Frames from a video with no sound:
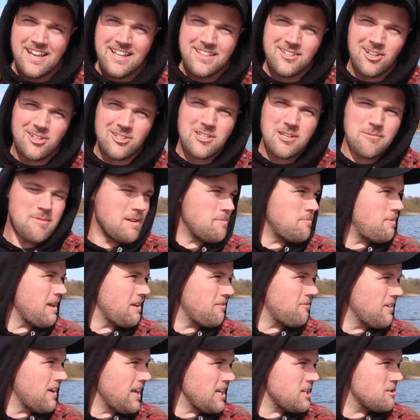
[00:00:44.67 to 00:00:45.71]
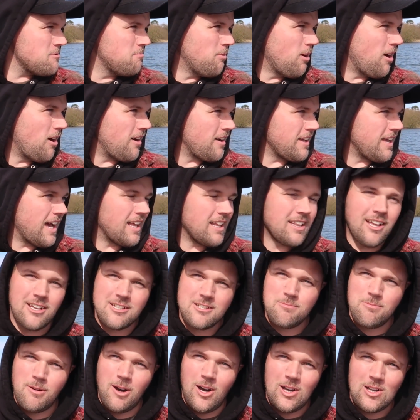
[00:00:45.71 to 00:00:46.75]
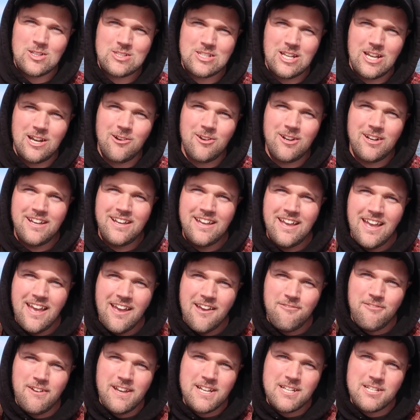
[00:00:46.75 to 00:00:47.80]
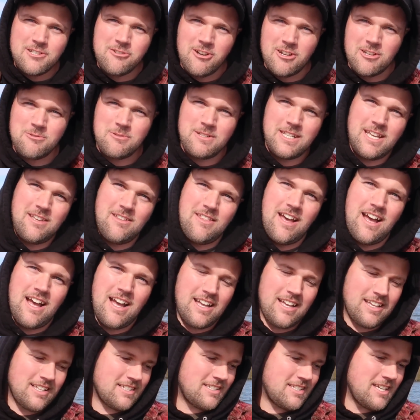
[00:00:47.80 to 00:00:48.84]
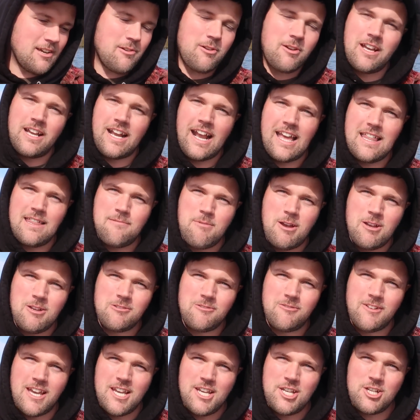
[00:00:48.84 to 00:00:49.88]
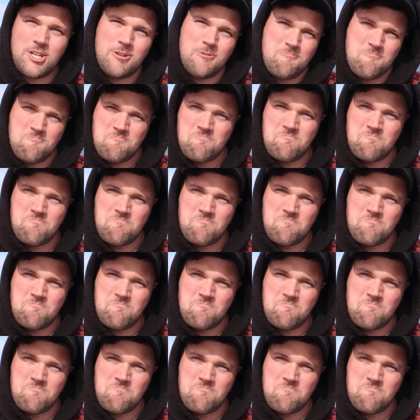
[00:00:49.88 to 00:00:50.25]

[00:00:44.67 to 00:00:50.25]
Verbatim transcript: Not so many big fish, but yeah, a lot of spots. So fingers crossed we do that. See who can get the most fish.